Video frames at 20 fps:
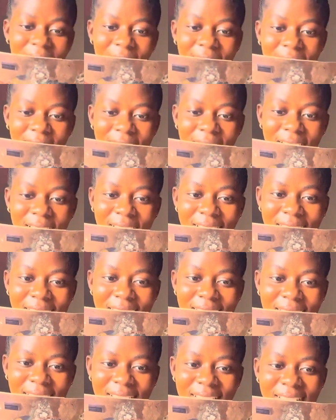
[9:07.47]

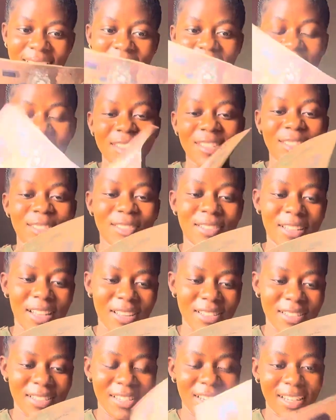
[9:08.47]
god. This was
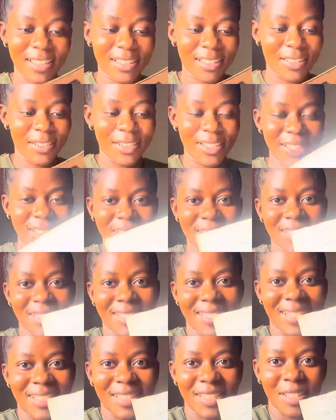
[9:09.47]
2003.
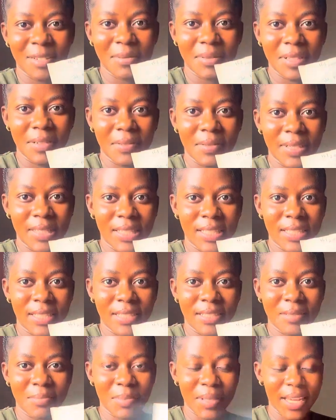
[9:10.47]
There's something
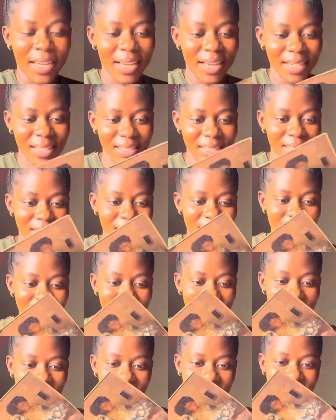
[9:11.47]
written behind it.
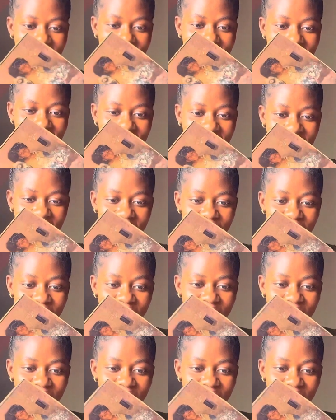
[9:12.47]
This was